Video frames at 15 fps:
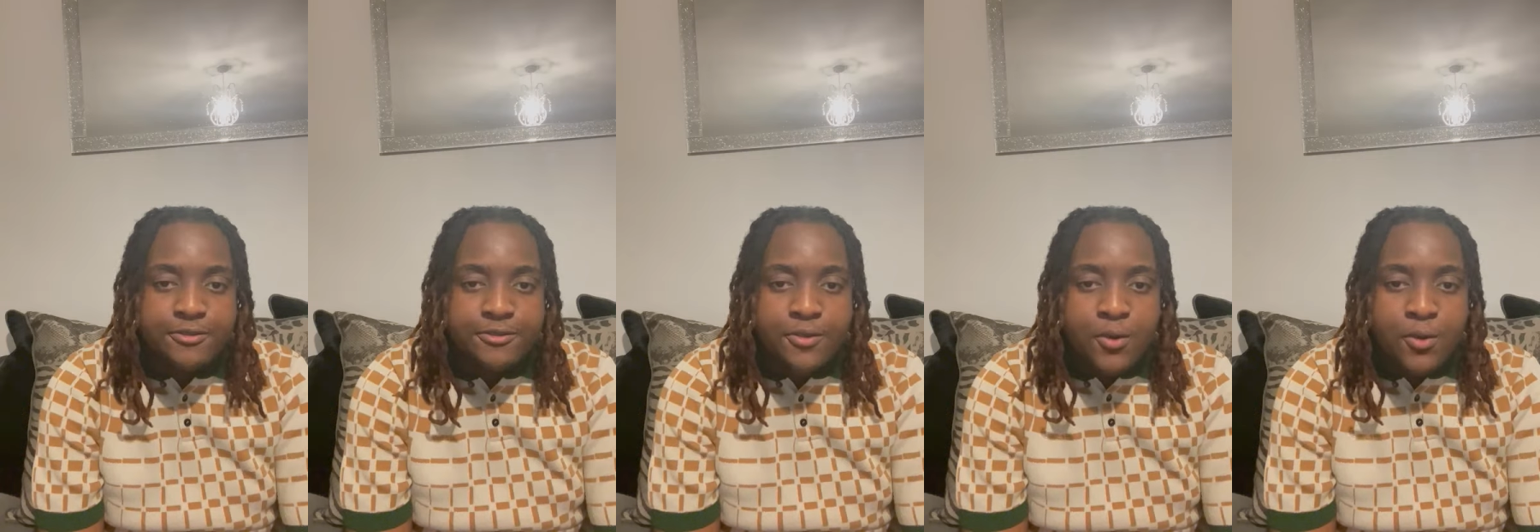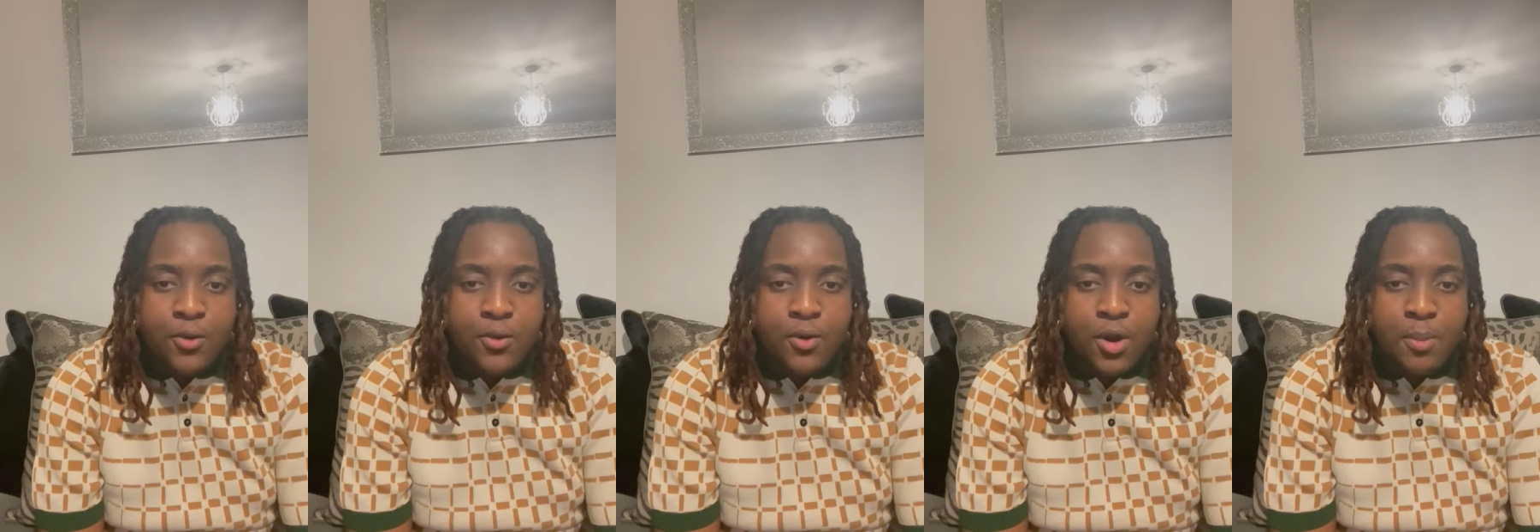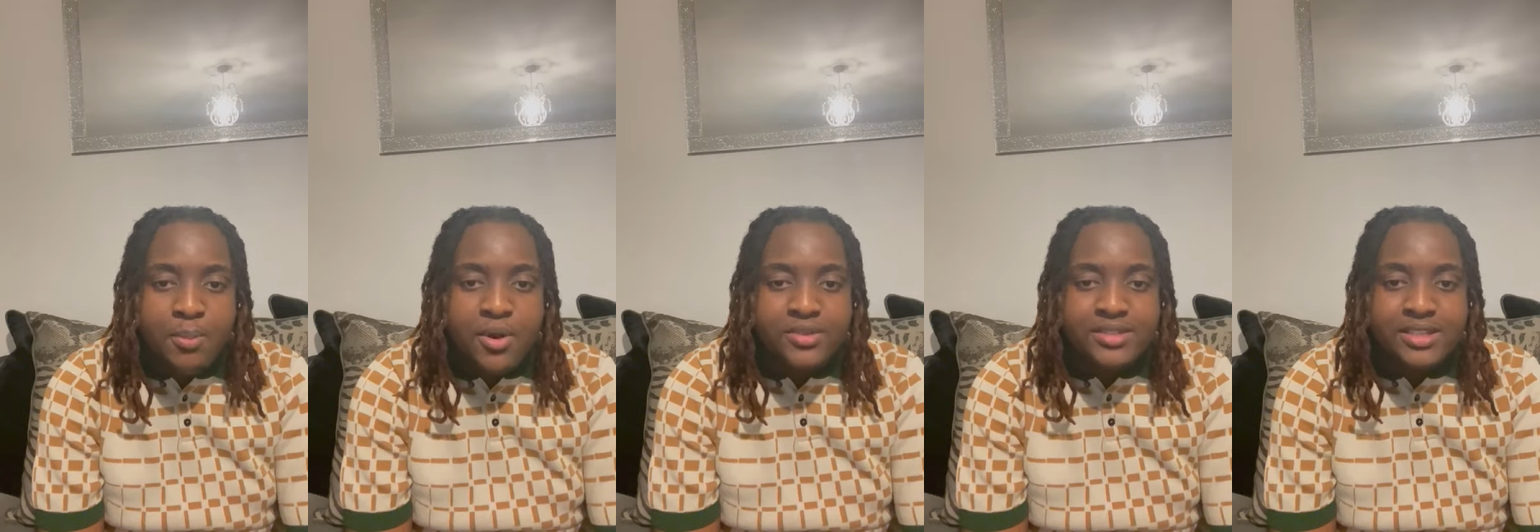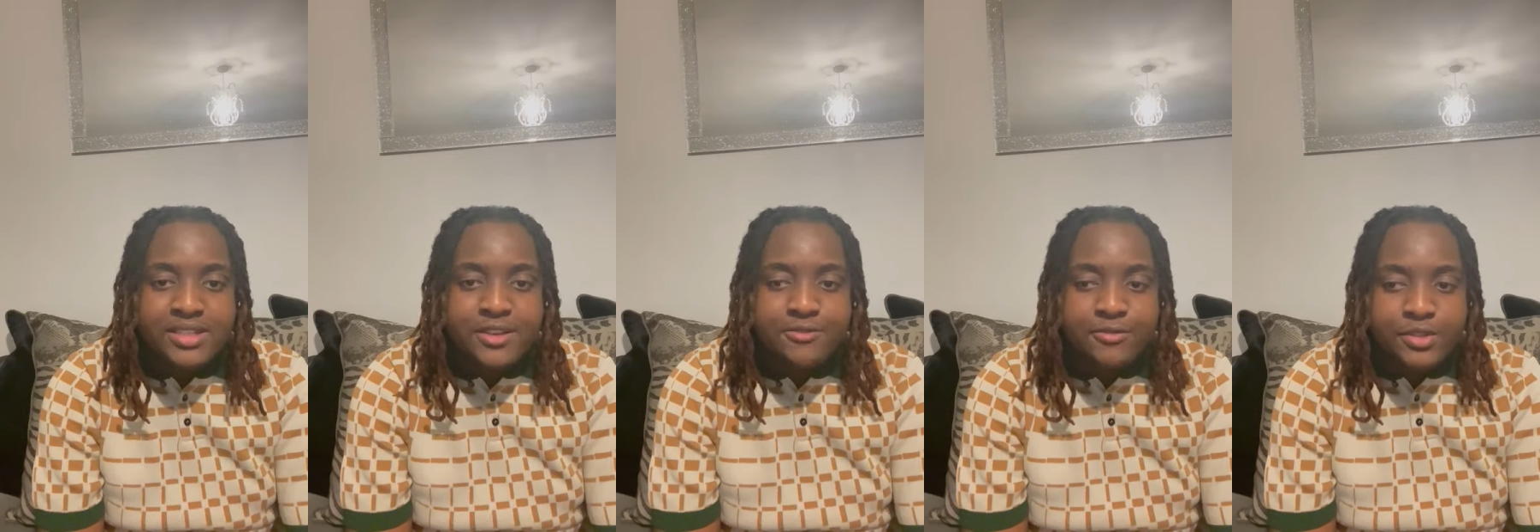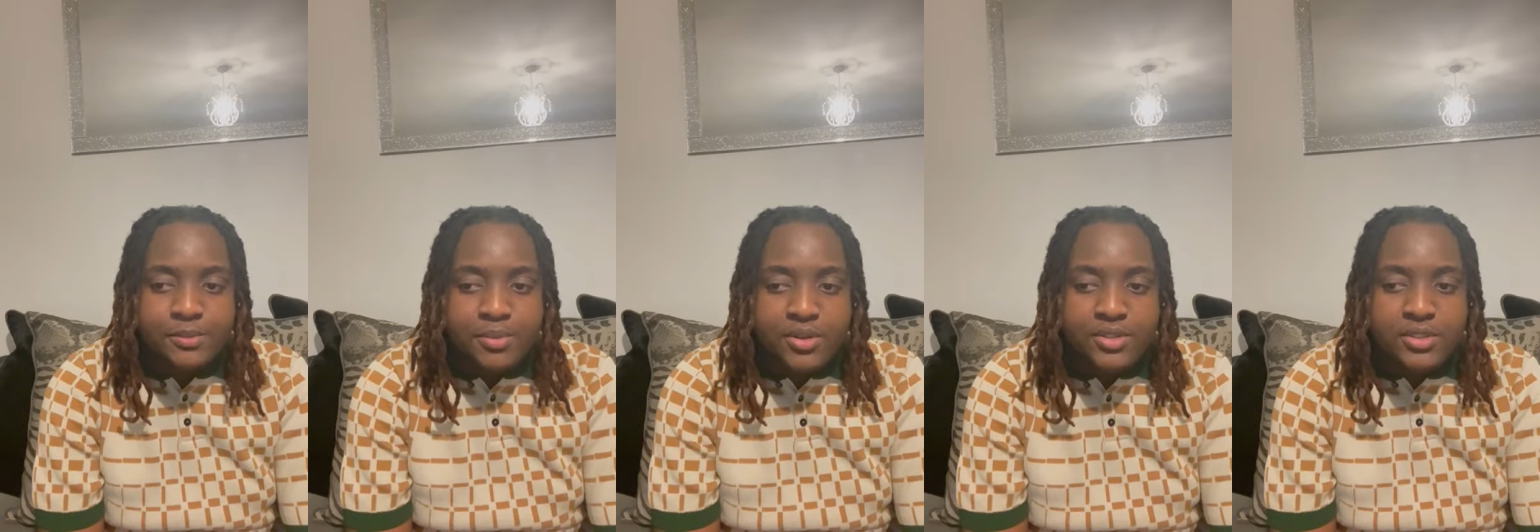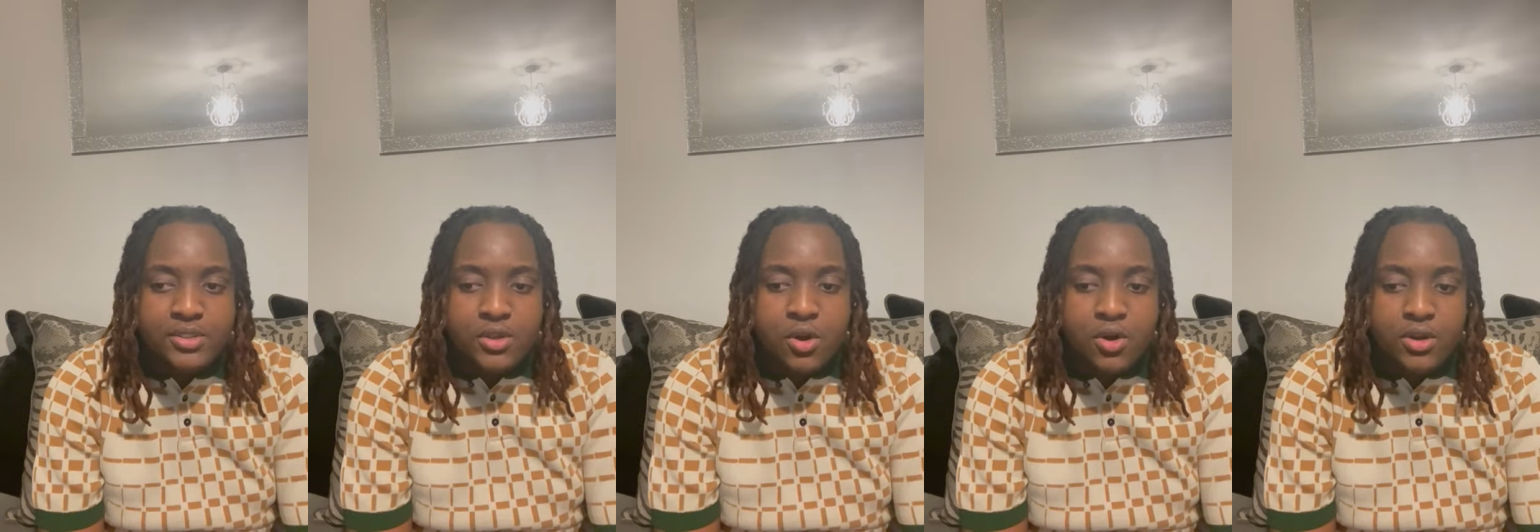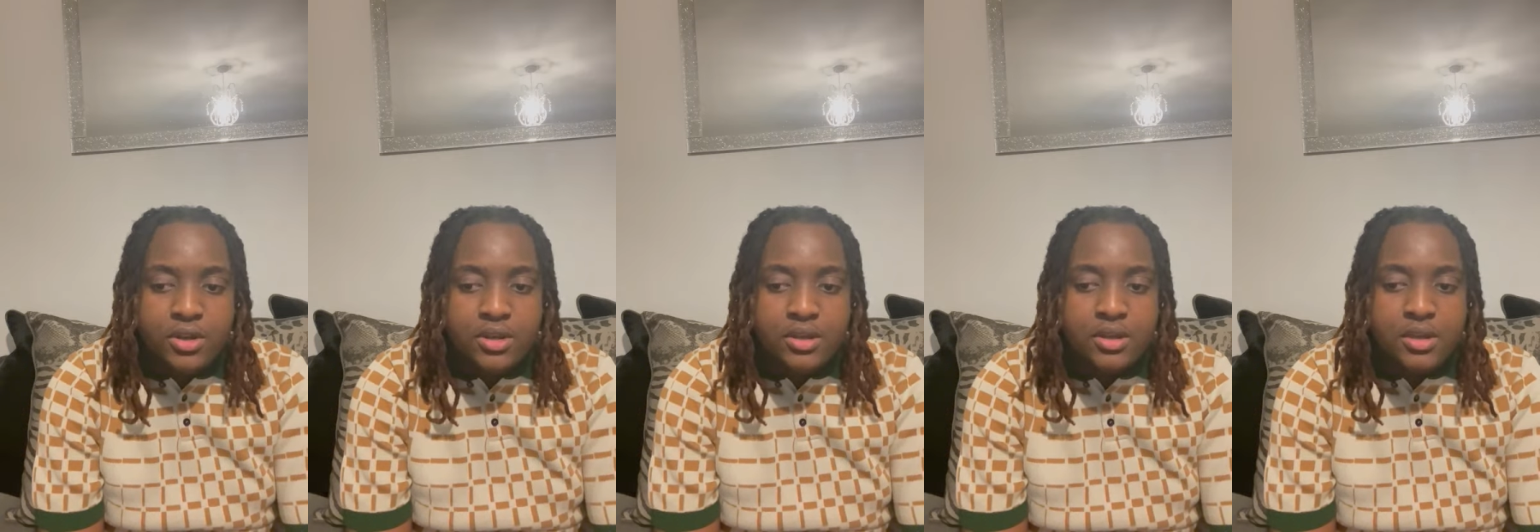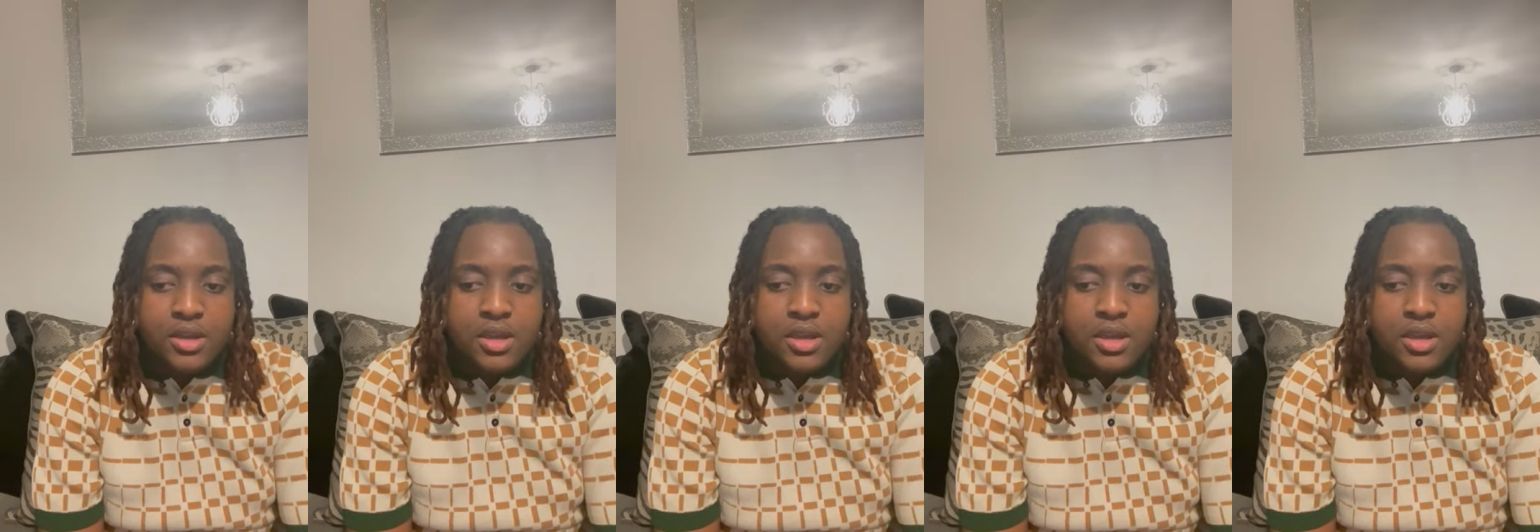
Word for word: for a positive response on